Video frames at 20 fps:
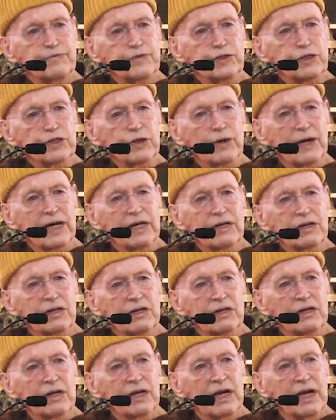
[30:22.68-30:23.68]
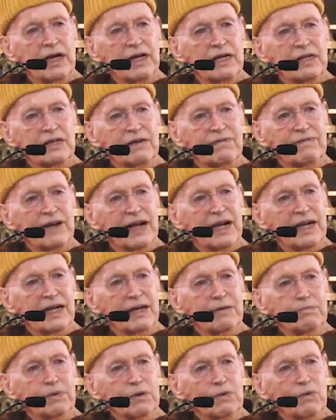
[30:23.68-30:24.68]
So I could
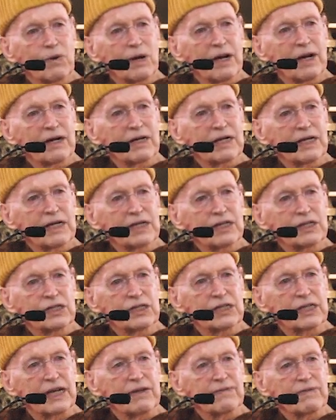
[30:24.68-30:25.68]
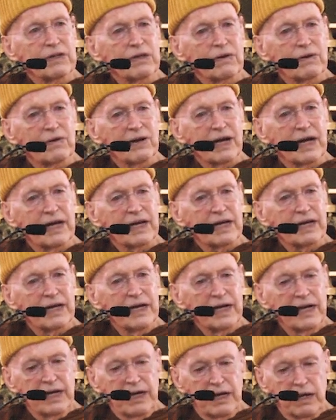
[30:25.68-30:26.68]
develop awareness even though I
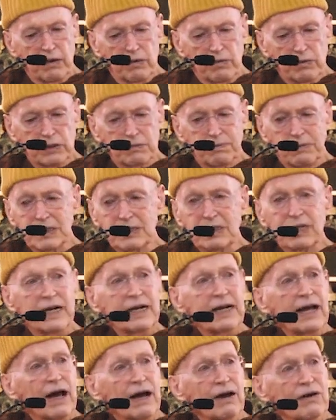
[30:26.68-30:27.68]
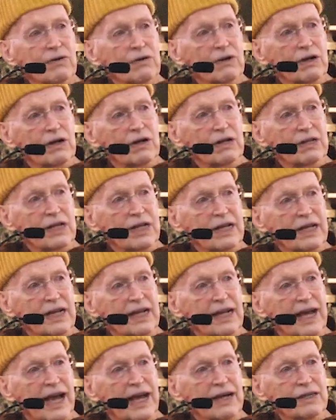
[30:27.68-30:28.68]
was missing out on
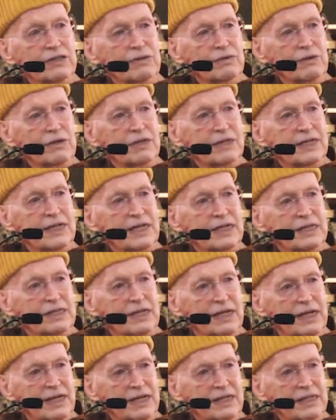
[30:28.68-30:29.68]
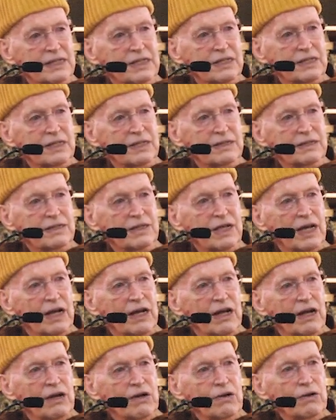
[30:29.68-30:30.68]
the actual teachings, because
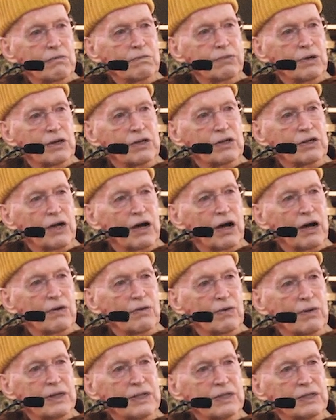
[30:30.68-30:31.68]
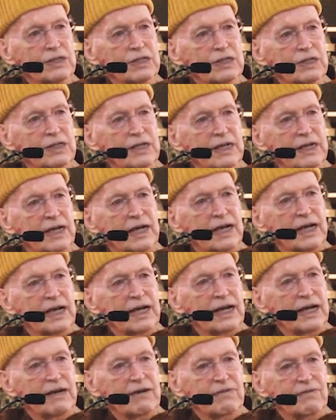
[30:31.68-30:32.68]
Luang Por Chah was
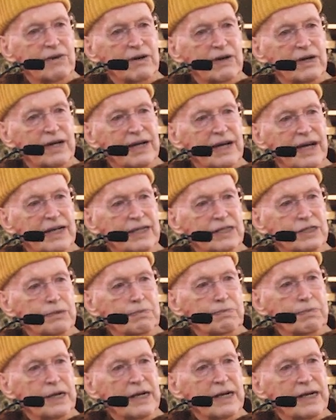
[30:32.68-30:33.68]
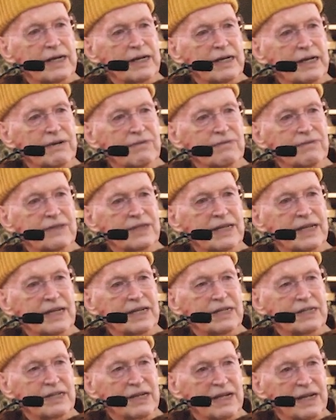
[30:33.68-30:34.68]
very at his peak of
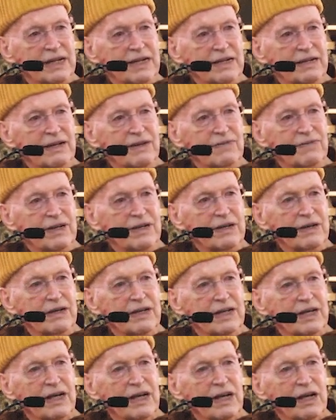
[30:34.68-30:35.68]
teaching.